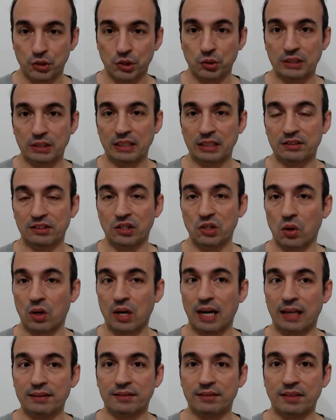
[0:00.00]
that in your
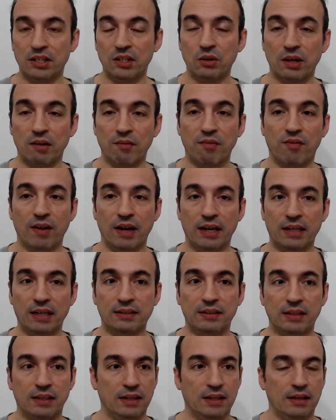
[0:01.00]
country you can find
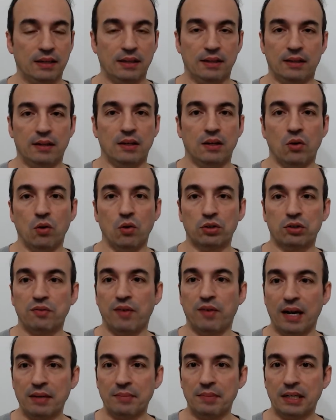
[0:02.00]
oat
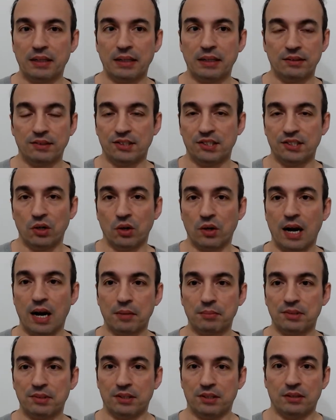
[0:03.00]
fiber, zero
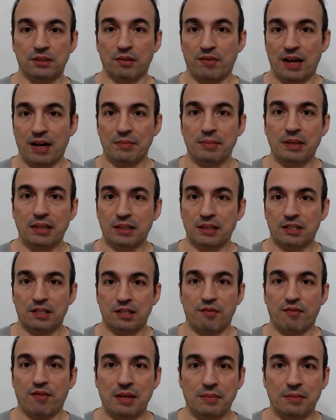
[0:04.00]
carbs. The fiber is a
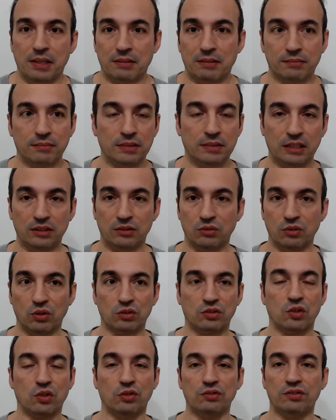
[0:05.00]
fiber. They do not
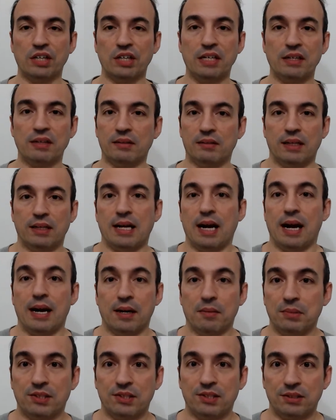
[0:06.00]
contain
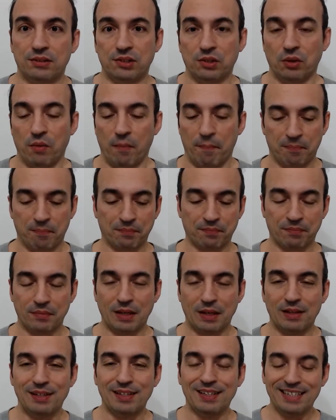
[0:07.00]
carbs. So
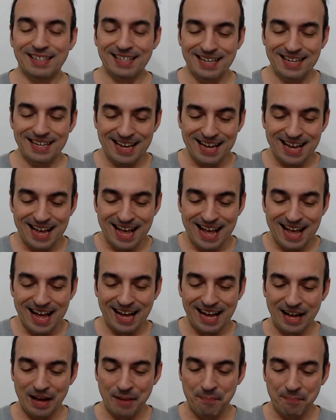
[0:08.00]

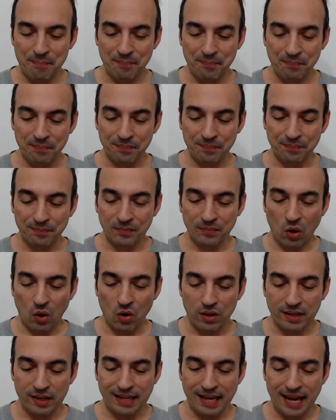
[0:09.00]

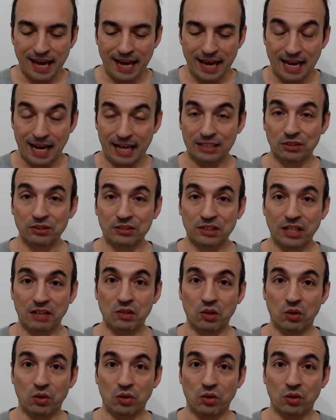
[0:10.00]
Okay, I don't have the oat